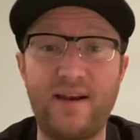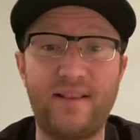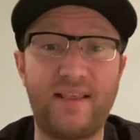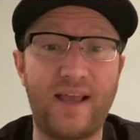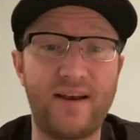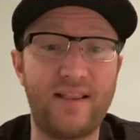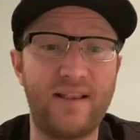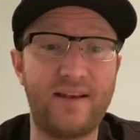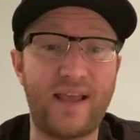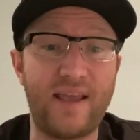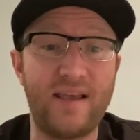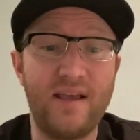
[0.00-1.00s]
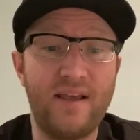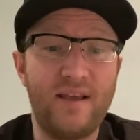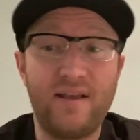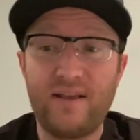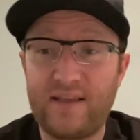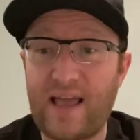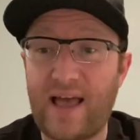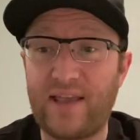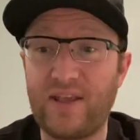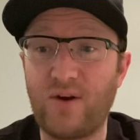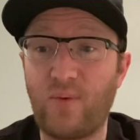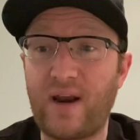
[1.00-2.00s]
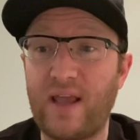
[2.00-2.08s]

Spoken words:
And at the end of the day, yeah, you know what?